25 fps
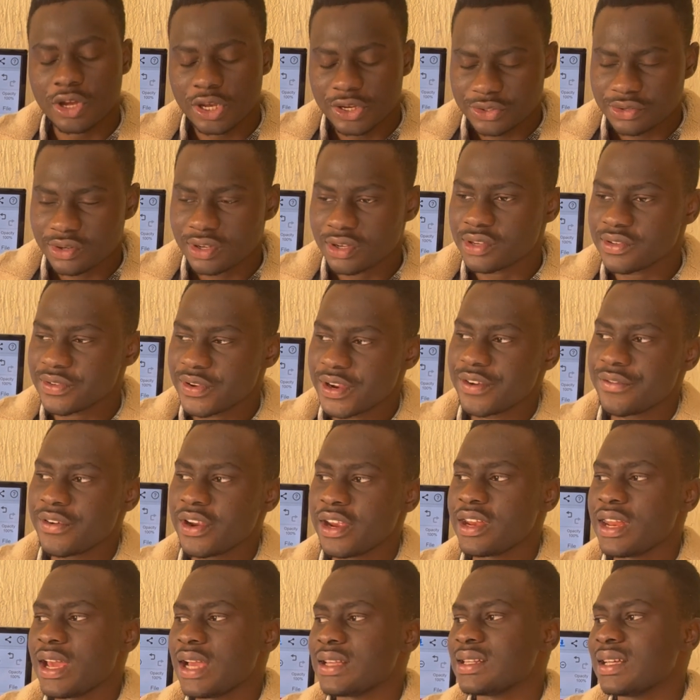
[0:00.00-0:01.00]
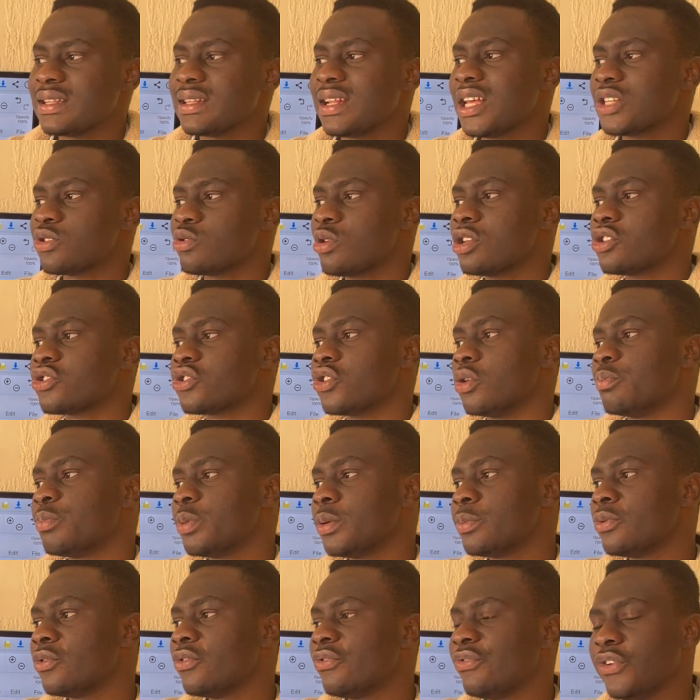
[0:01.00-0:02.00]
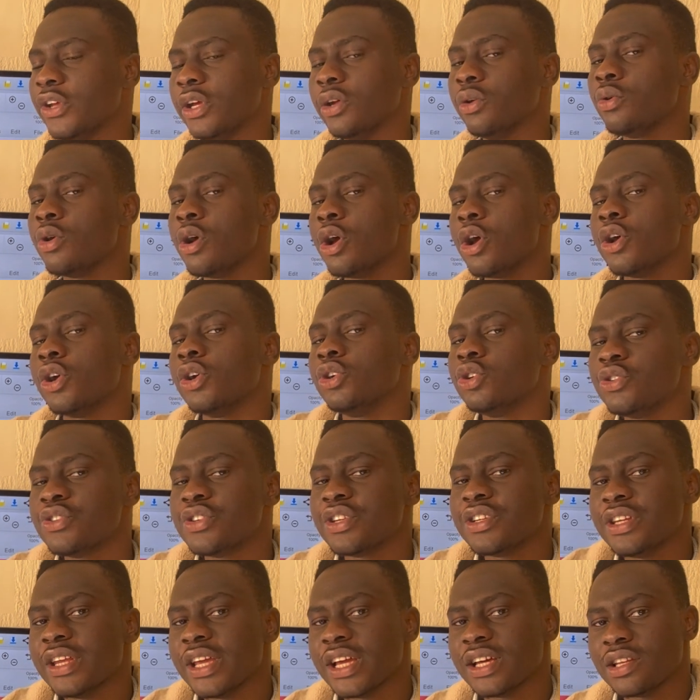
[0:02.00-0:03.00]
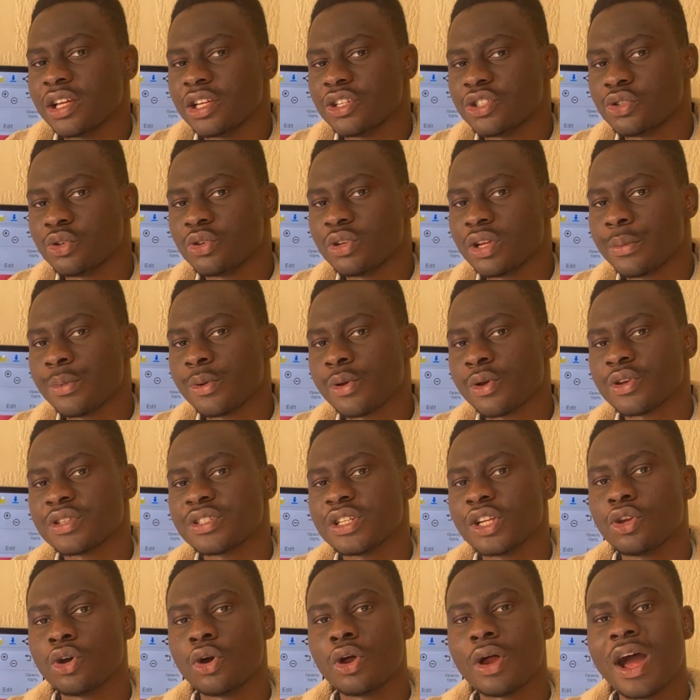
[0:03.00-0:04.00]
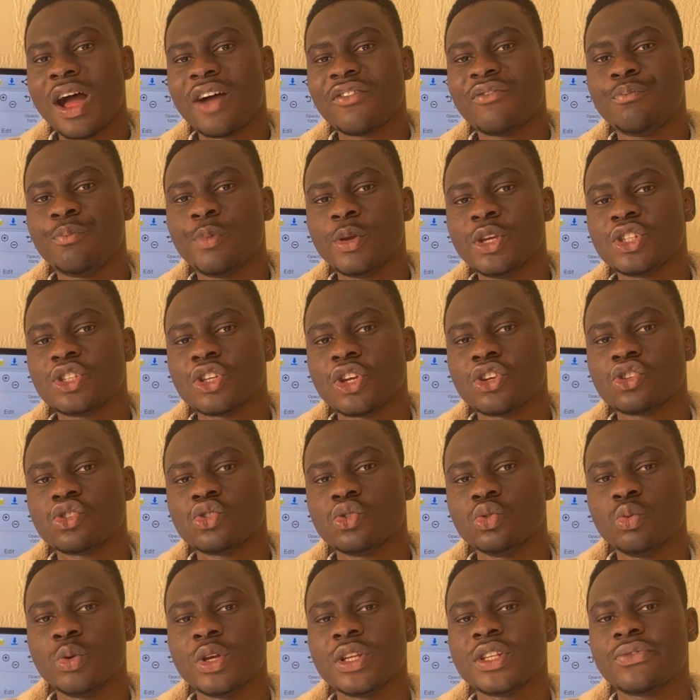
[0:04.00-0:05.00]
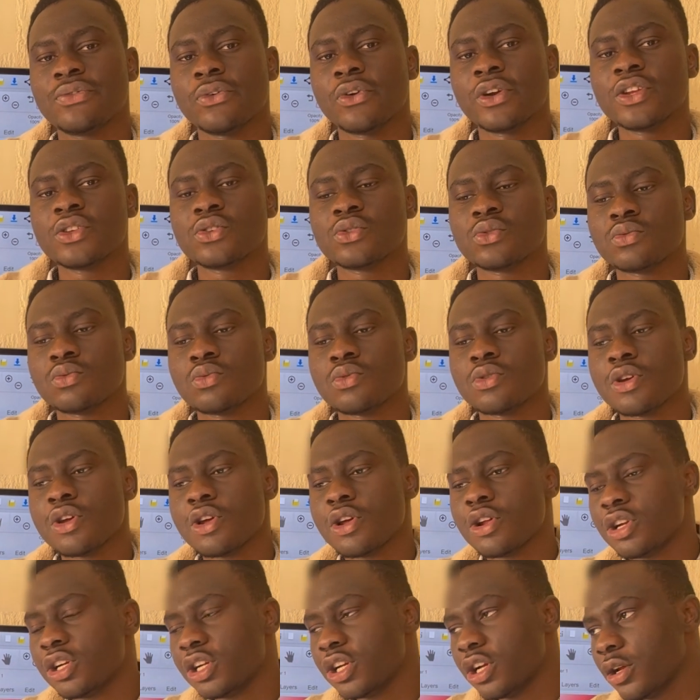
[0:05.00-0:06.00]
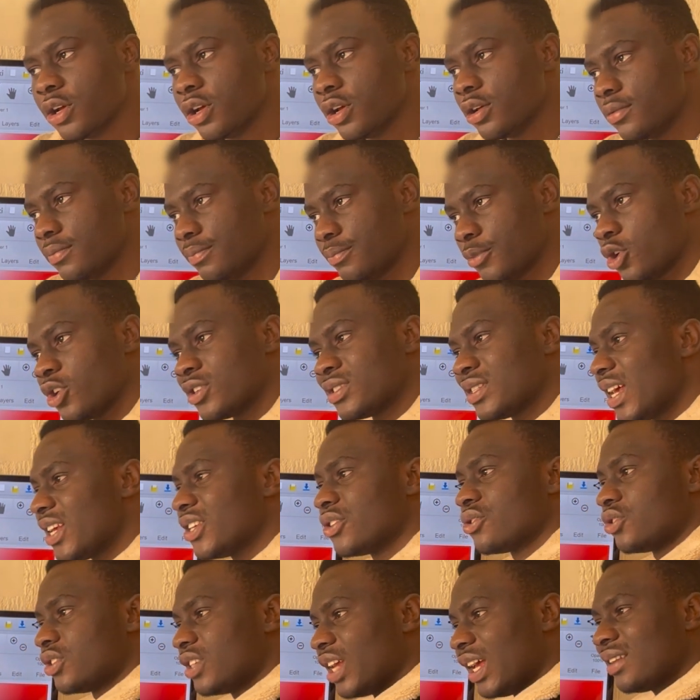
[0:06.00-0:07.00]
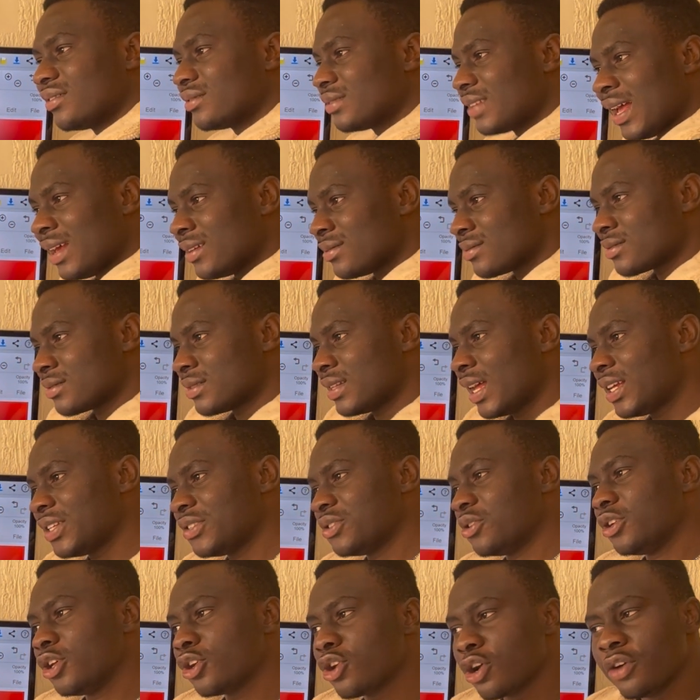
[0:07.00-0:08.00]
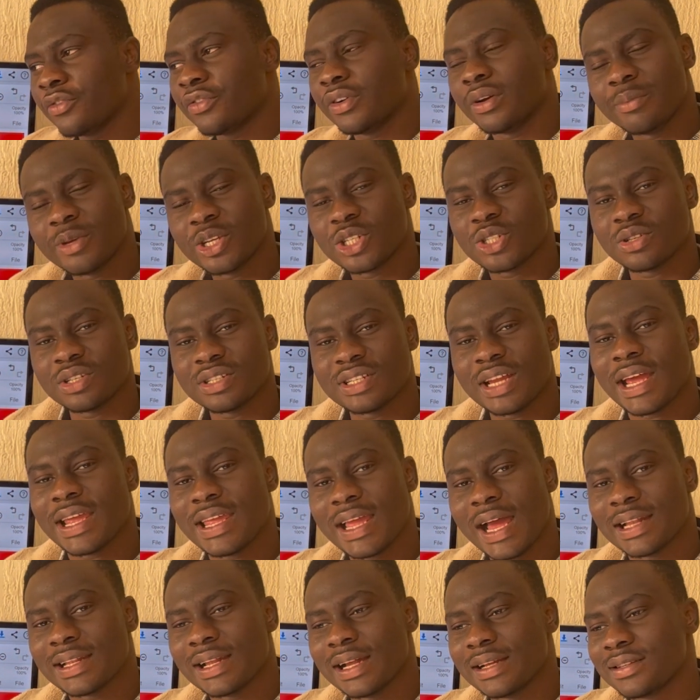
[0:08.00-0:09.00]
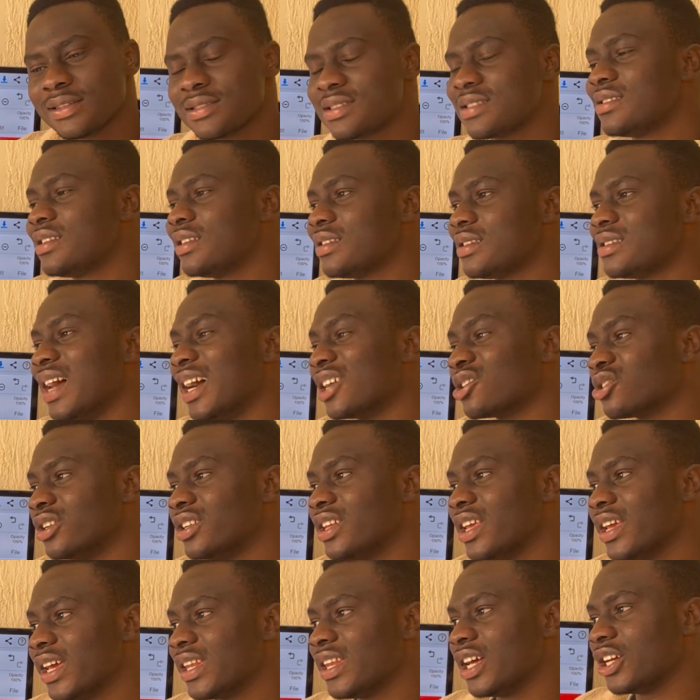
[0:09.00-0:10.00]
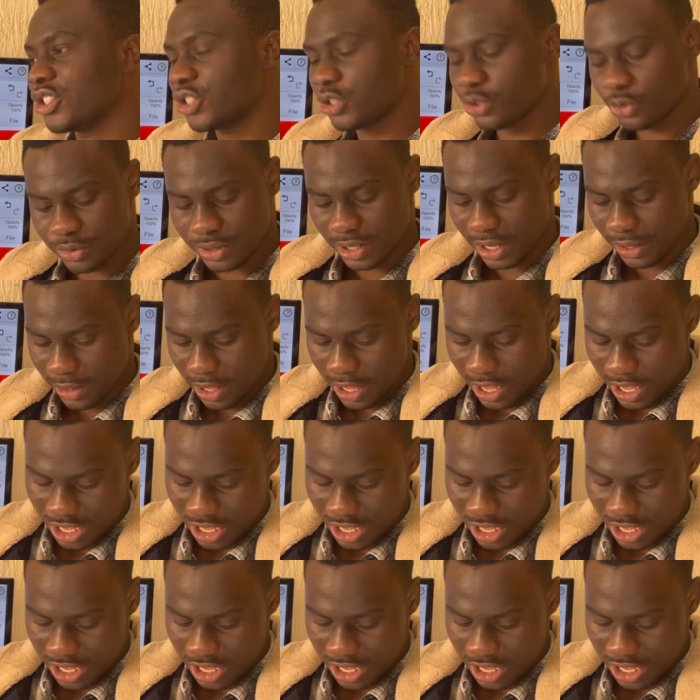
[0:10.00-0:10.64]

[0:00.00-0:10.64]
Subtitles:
So it's very, very nice, and that's why some people fail using the head and shoulder, because they don't have patience to wait for it to. Because that's the only confirmation that, yeah, that this is actually a head and shoulder.